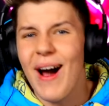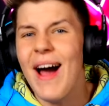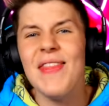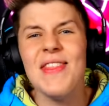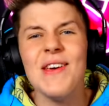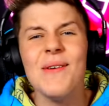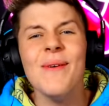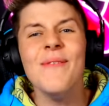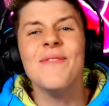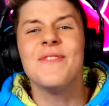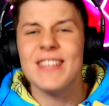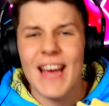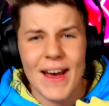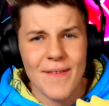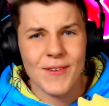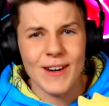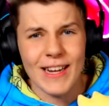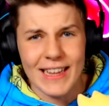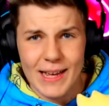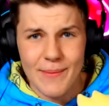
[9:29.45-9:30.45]
I think we've
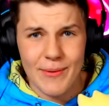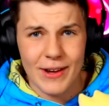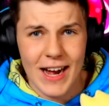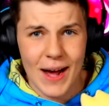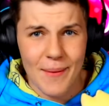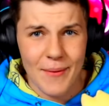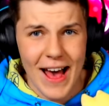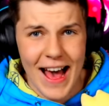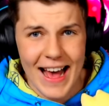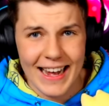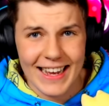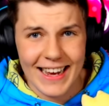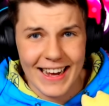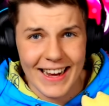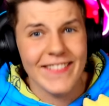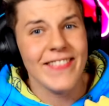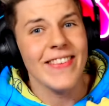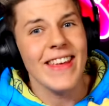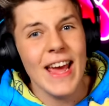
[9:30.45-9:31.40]
definitely become a hacker.